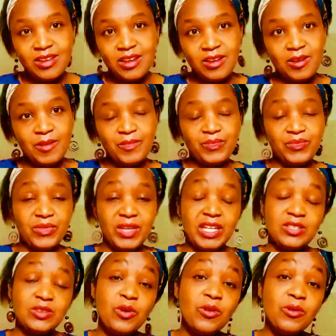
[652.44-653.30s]
um,
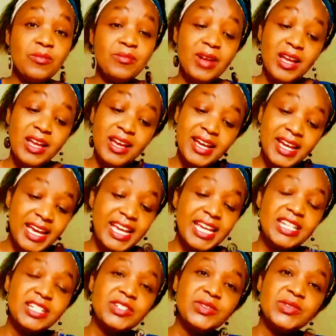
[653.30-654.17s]
at home
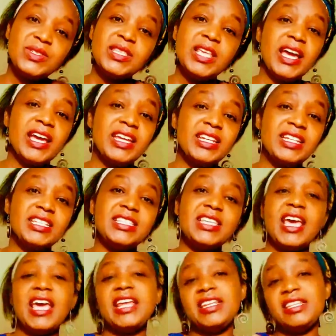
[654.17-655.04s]
and you sign
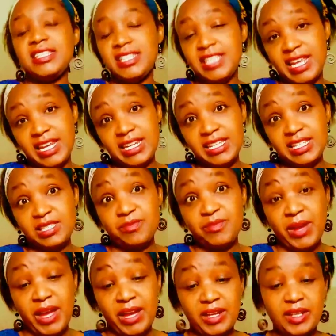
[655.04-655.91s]
it and send
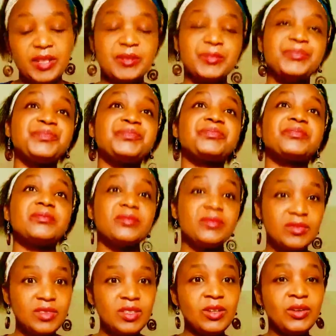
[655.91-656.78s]
it back.
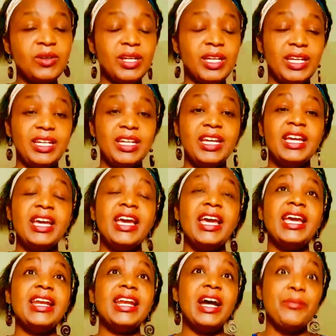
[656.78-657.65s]
Okay.
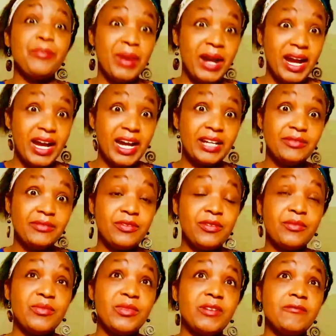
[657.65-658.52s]
And apart
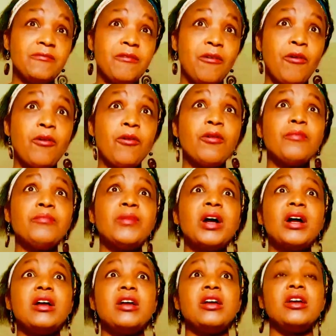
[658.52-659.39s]
from the
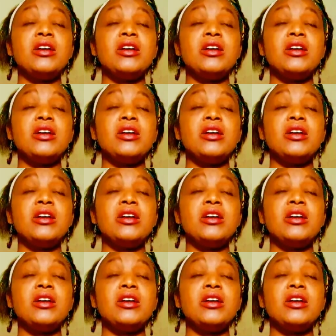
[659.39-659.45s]
form,